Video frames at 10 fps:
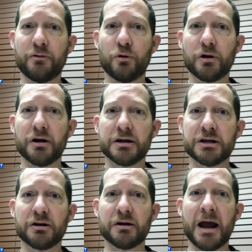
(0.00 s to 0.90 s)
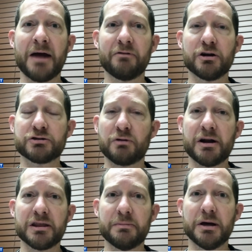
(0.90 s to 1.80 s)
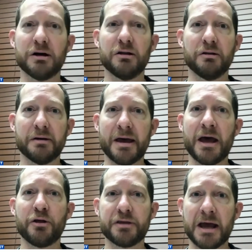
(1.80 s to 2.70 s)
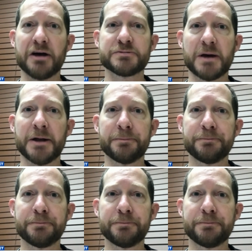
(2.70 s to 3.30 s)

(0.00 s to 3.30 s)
for your average run of the mill healthy house pet.